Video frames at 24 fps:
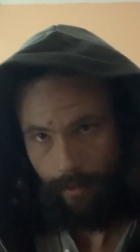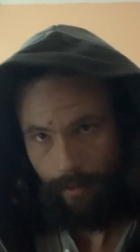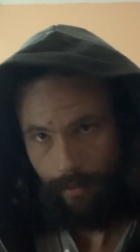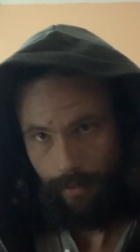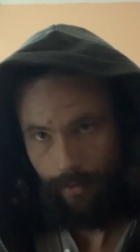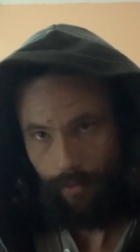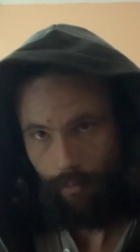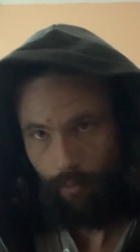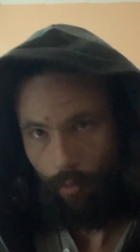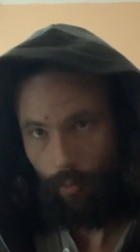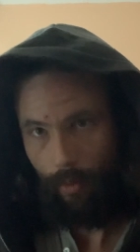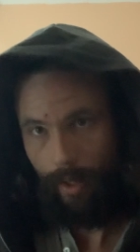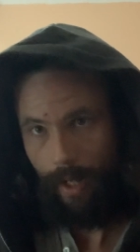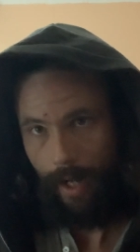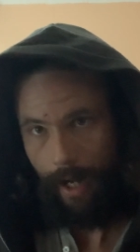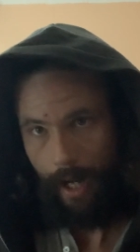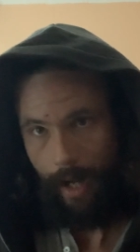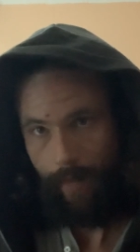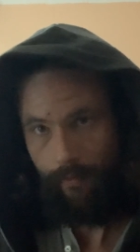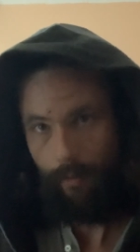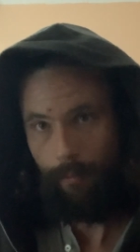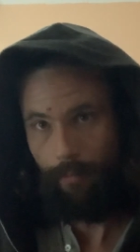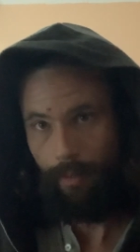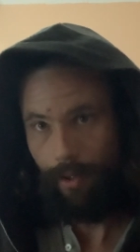So when we
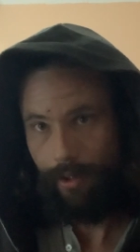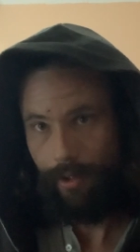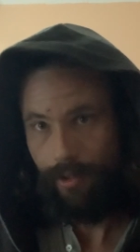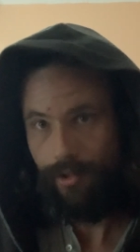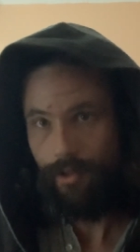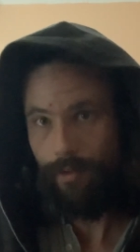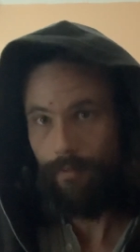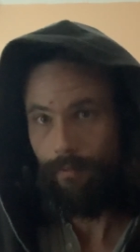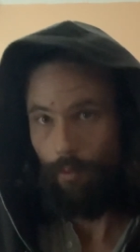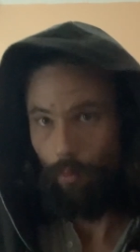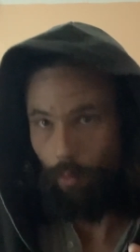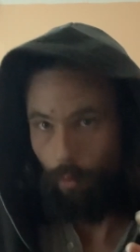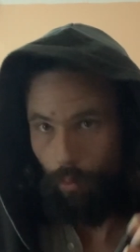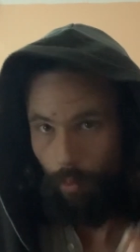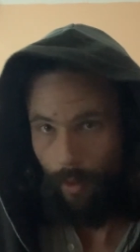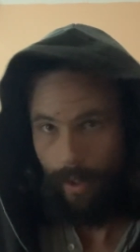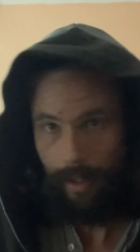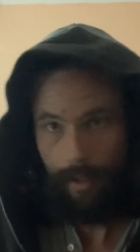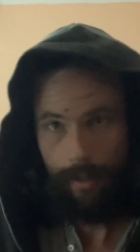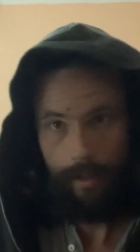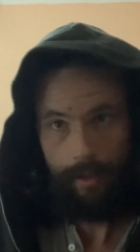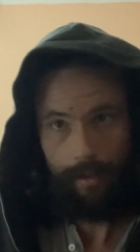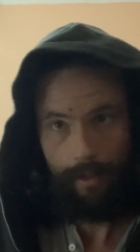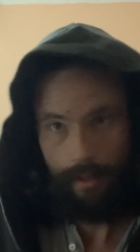have a bunch of
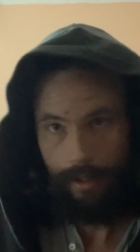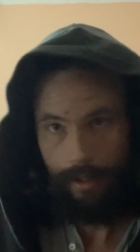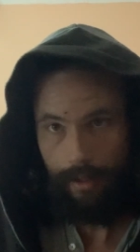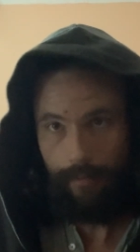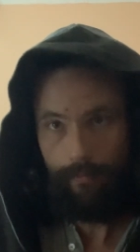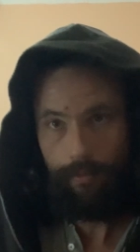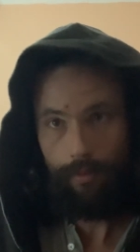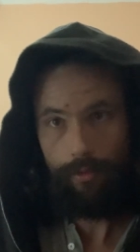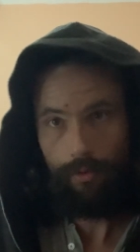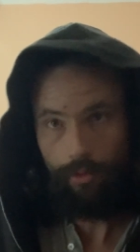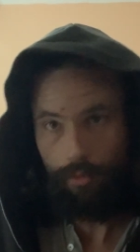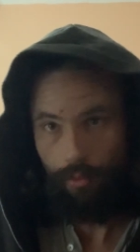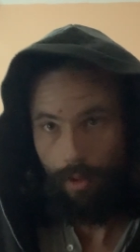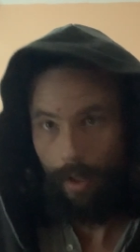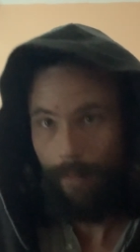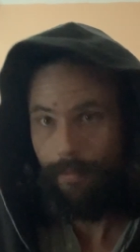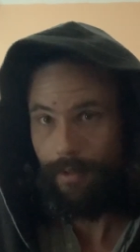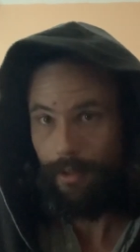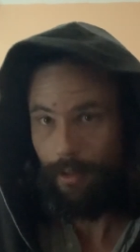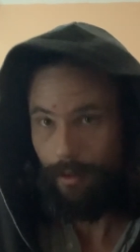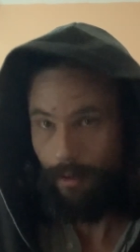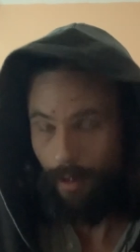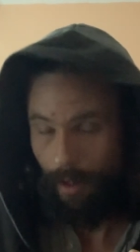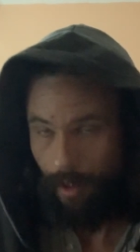wicked, evil,
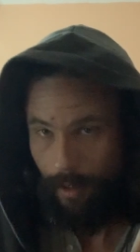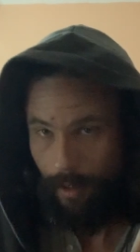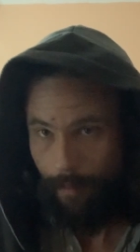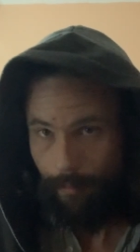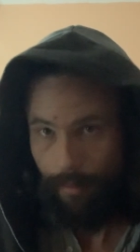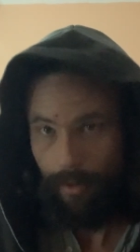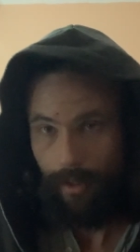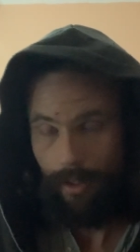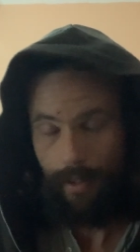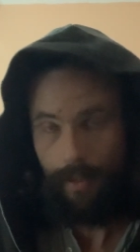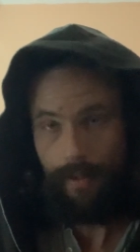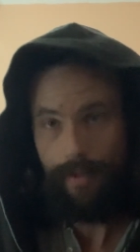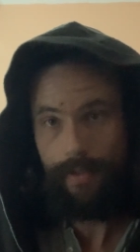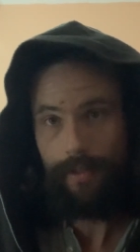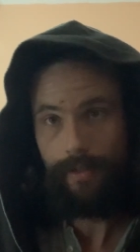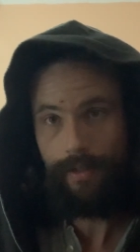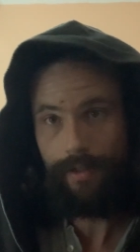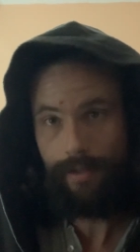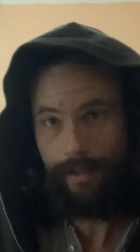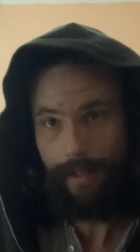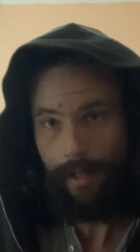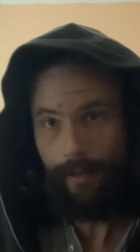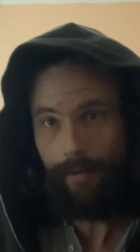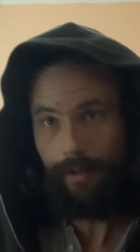corrupt companies
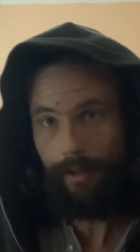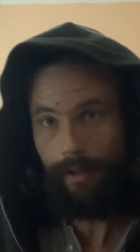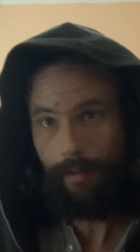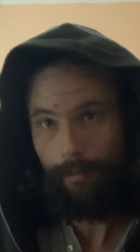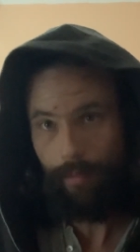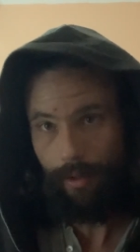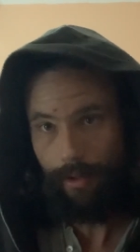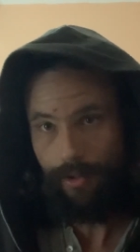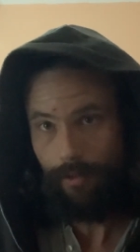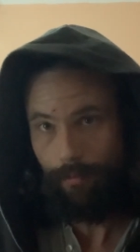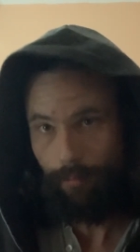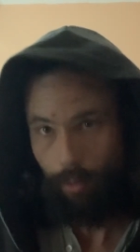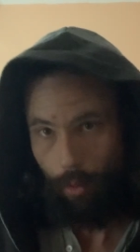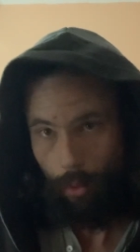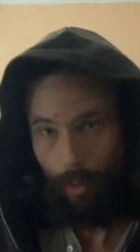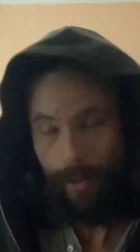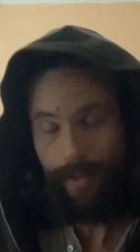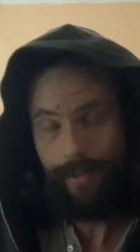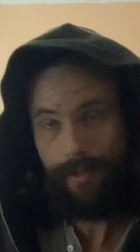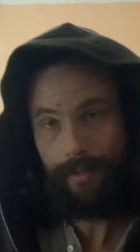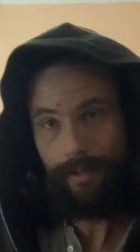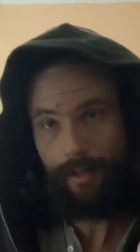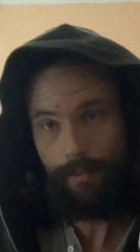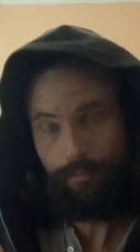selling a bunch of
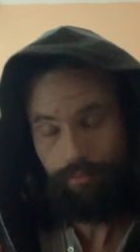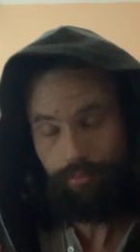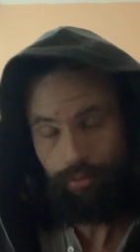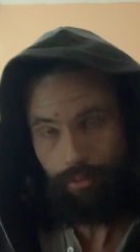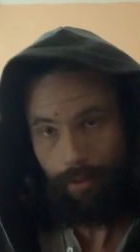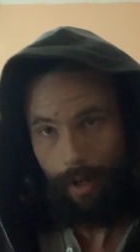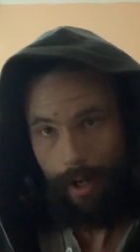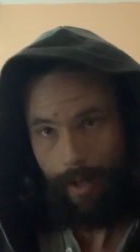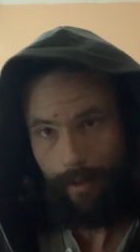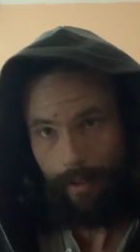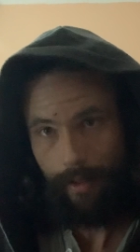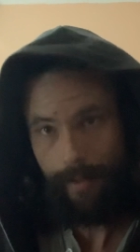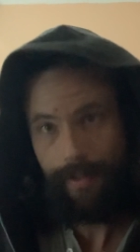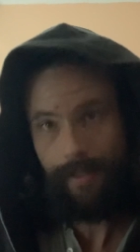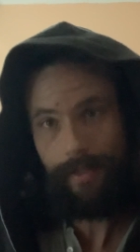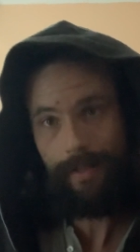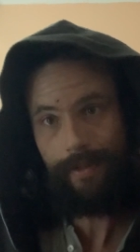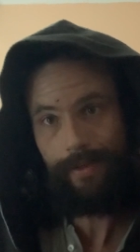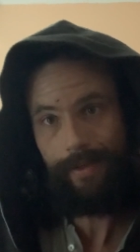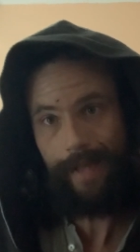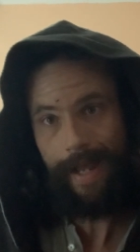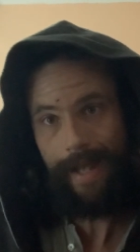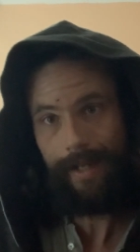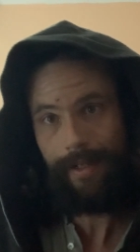poisonous products,
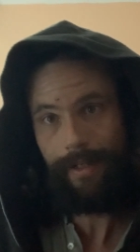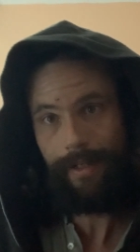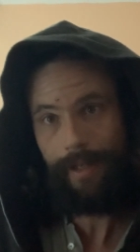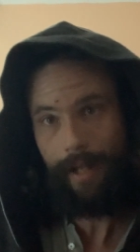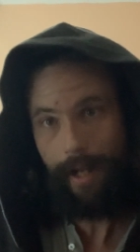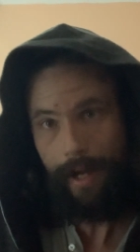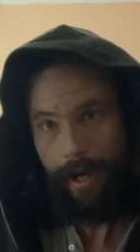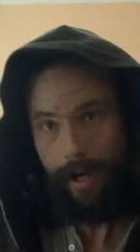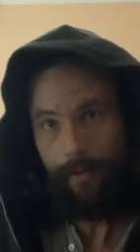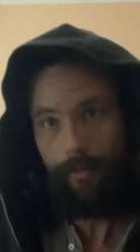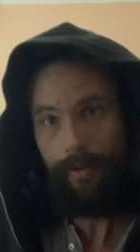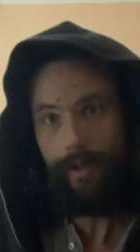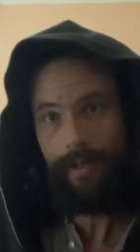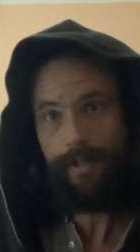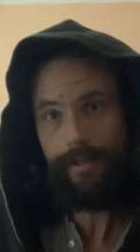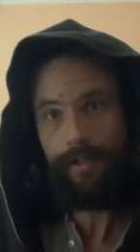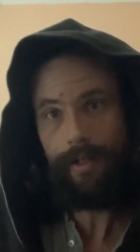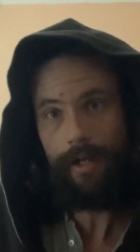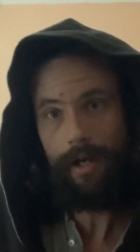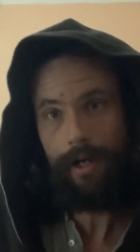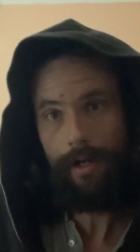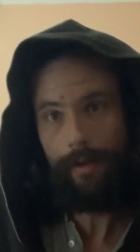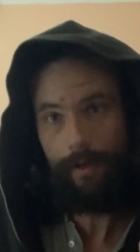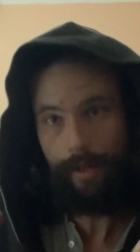that carries
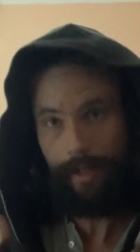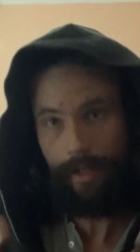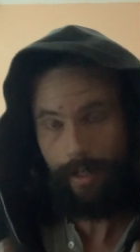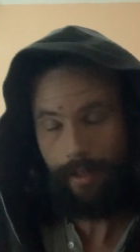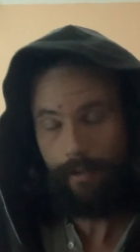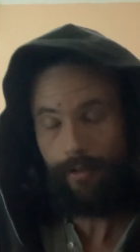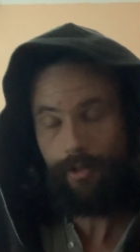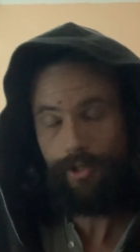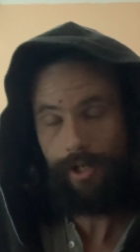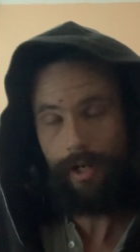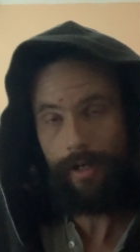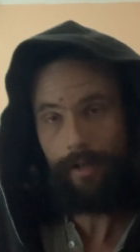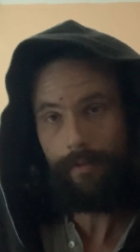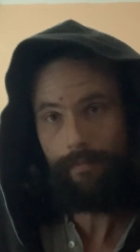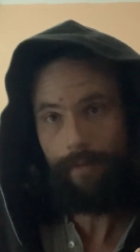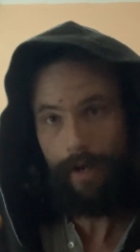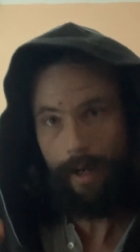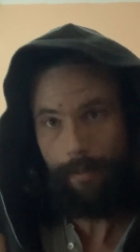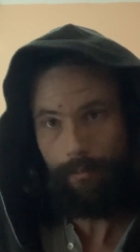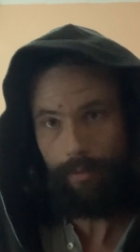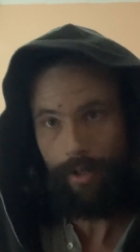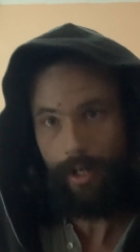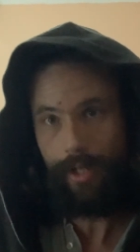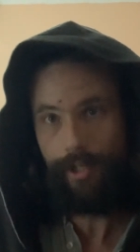an energetic
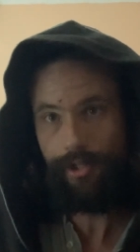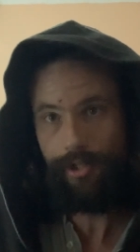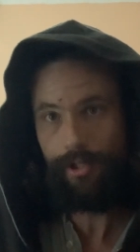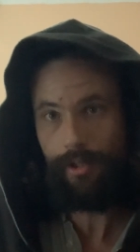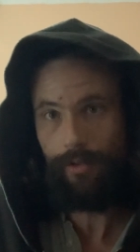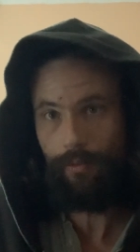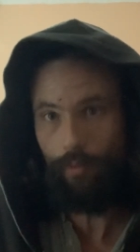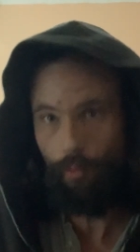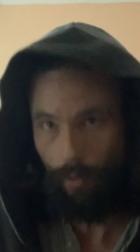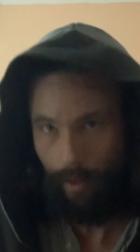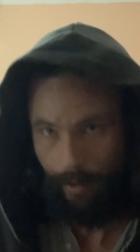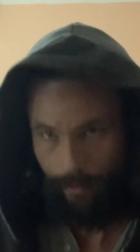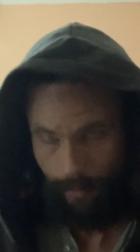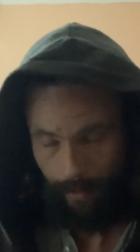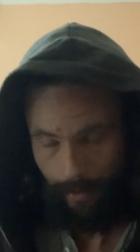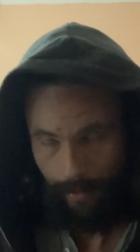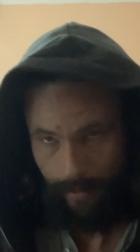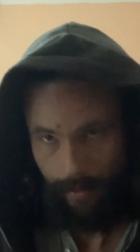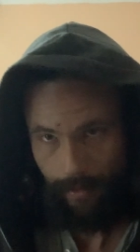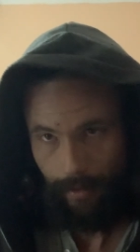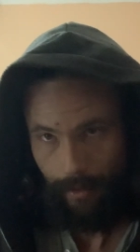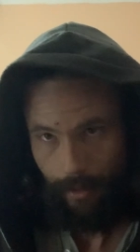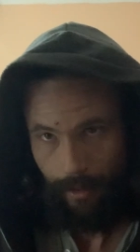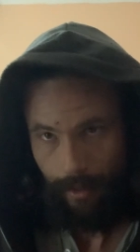vibration with it